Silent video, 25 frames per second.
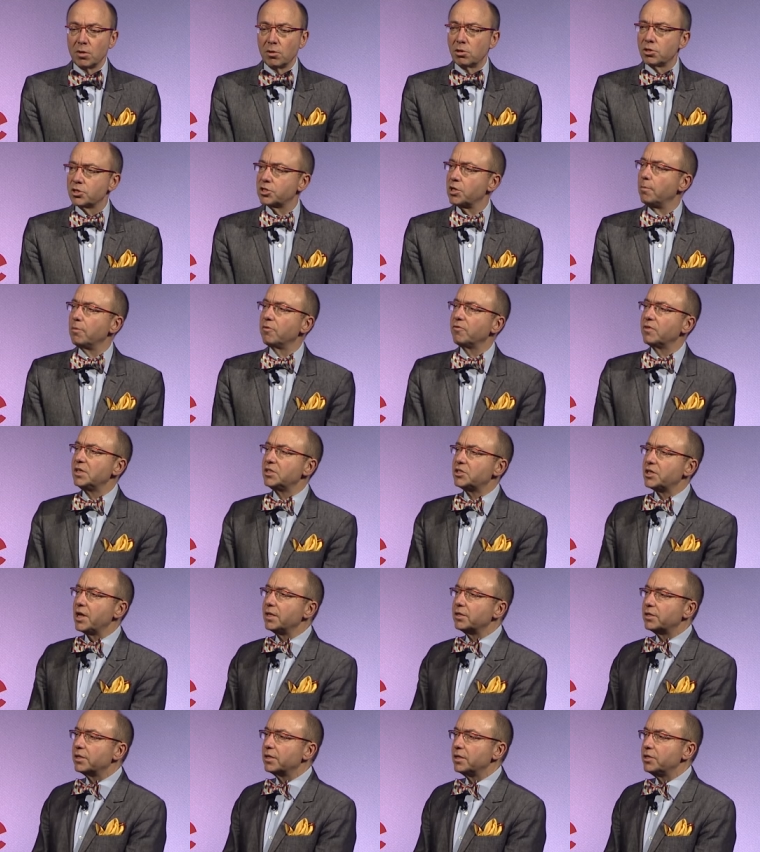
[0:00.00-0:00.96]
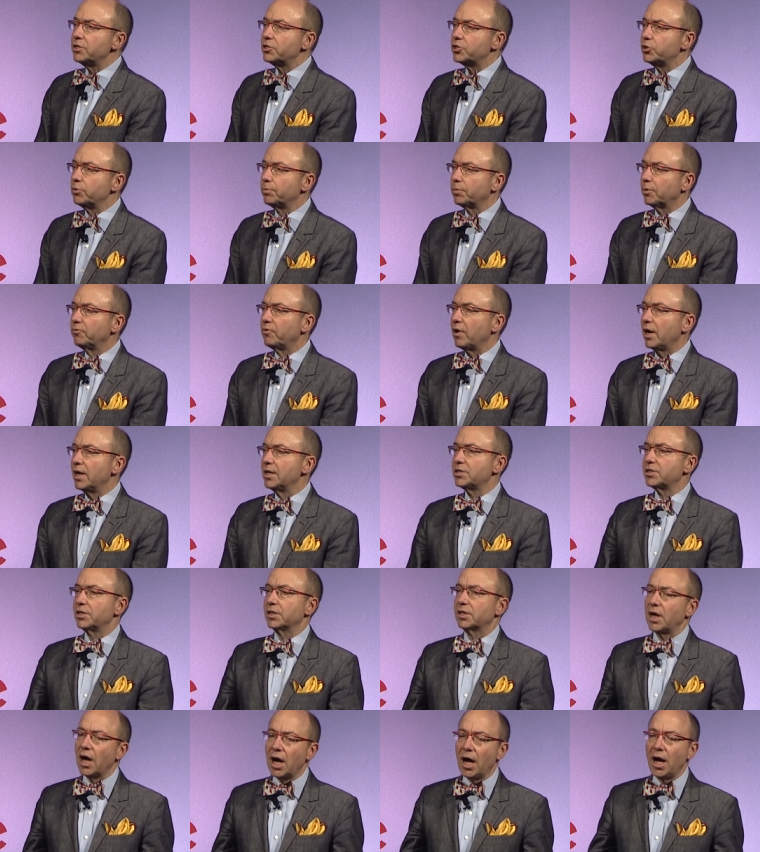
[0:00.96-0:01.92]
Some of these entities supervise
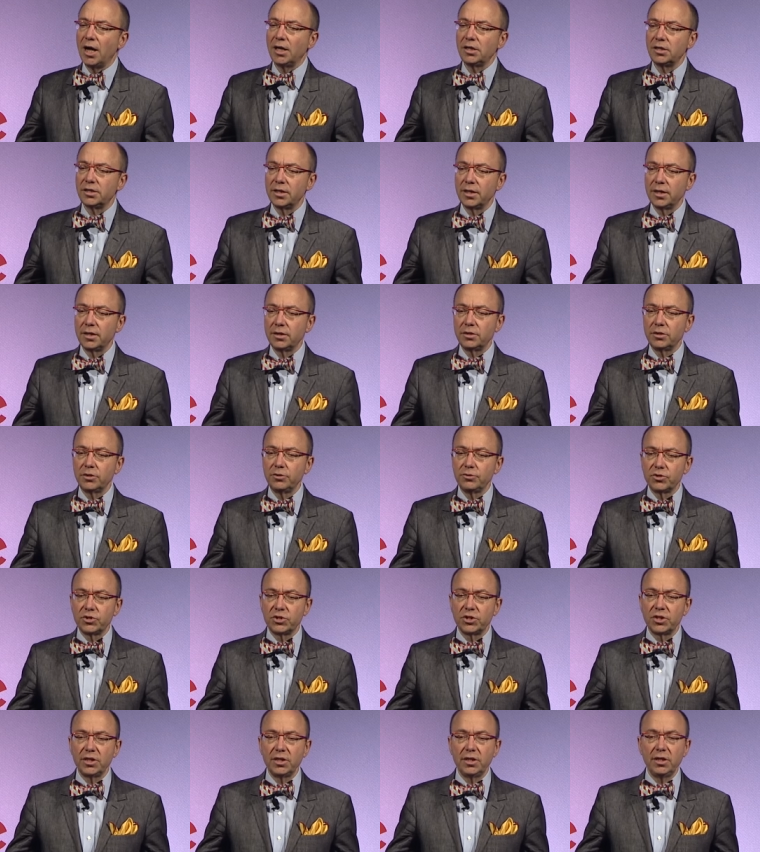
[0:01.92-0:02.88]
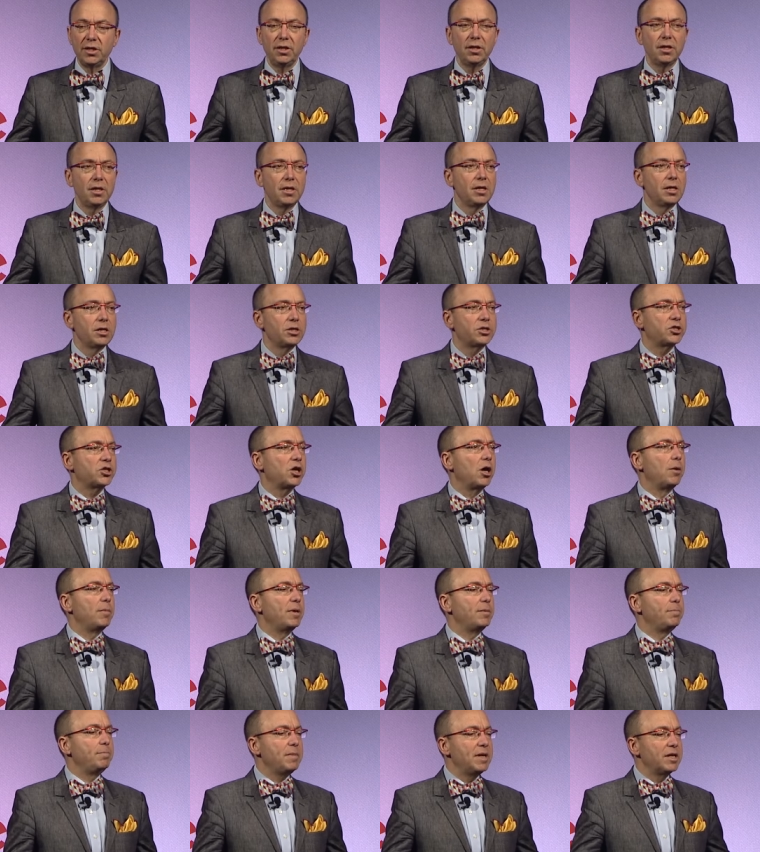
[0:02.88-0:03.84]
the content you see.
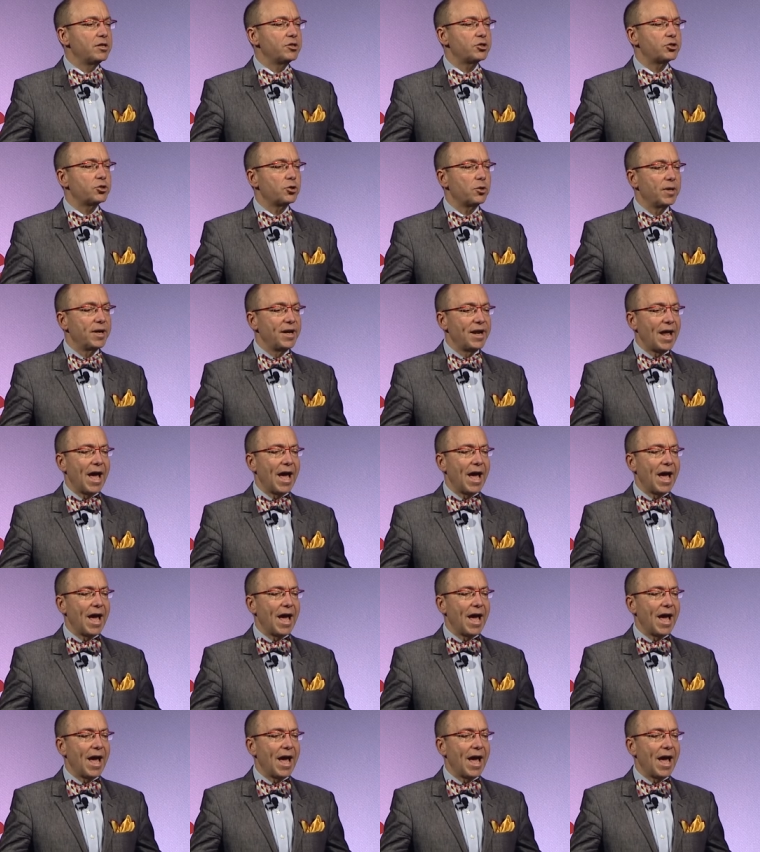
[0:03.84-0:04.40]
Some administer and